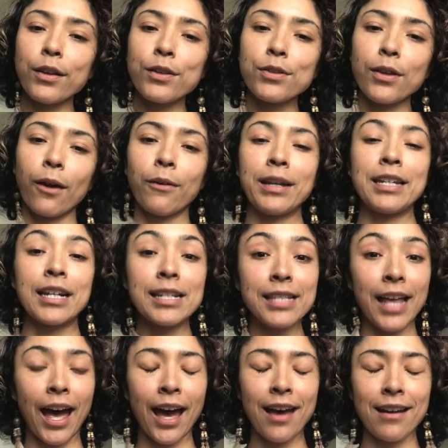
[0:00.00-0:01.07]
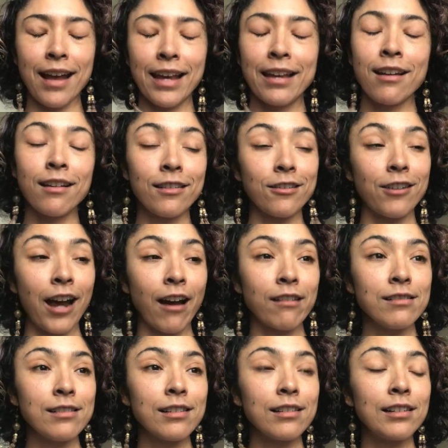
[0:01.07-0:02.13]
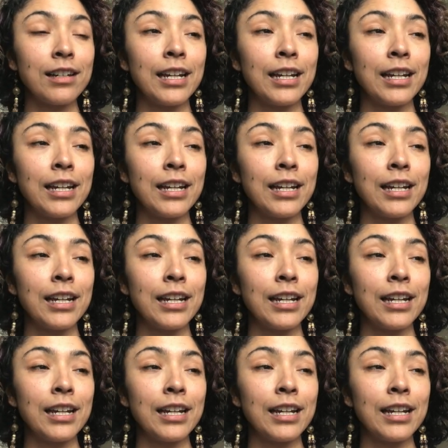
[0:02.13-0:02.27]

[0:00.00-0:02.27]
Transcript: So he does that. I get on the ground.